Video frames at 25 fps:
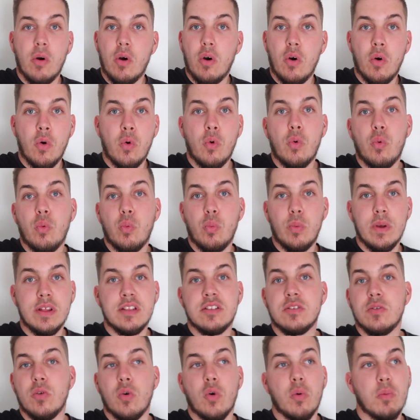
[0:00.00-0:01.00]
all we
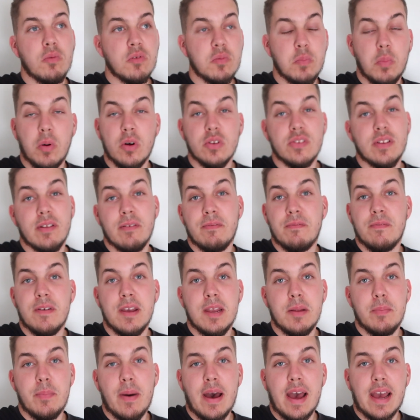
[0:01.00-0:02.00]
saw was positive
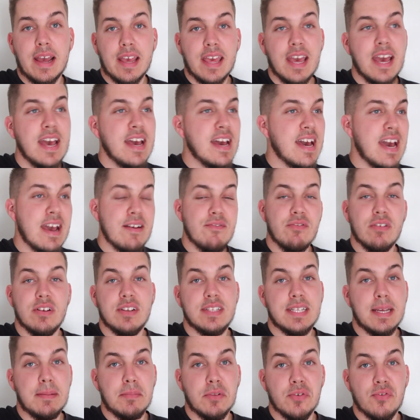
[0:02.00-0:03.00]
feedback. Everyone
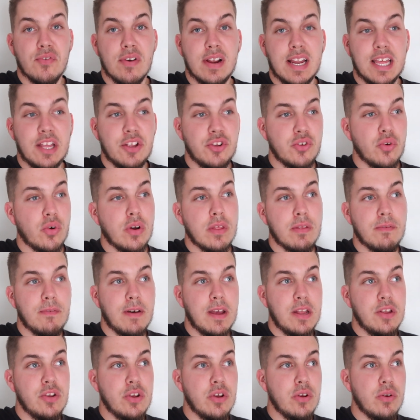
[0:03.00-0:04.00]
seemed to really enjoy the
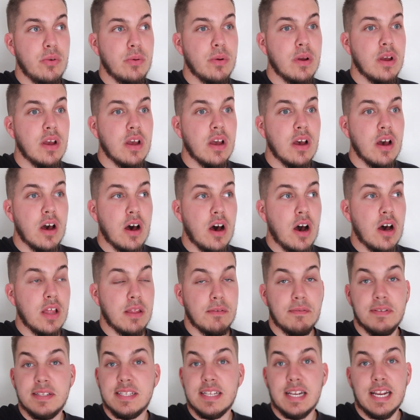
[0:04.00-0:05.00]
venue. The
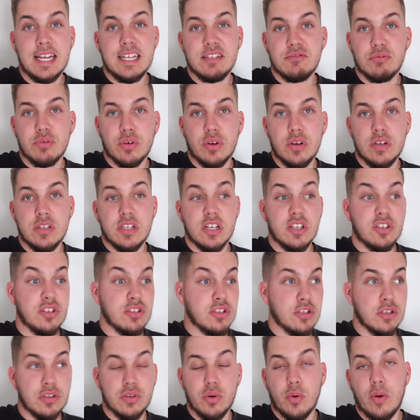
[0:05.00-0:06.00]
facilities were good, such as
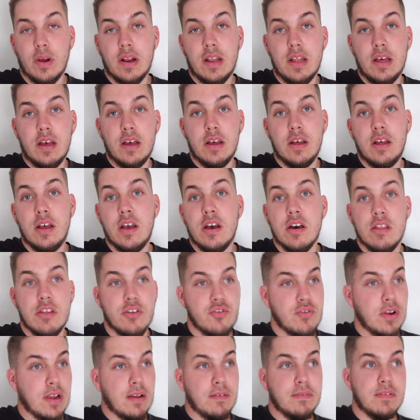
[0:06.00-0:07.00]
the toilet, the
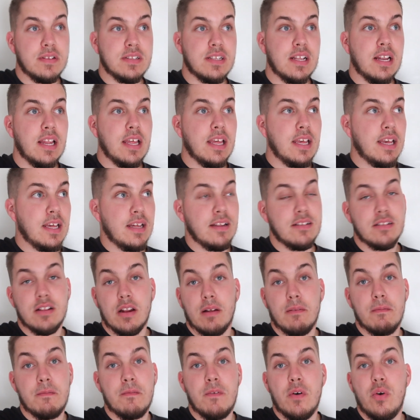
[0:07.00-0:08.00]
drink facilities
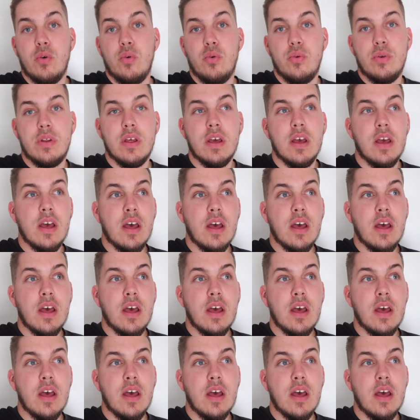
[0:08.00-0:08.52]
like food,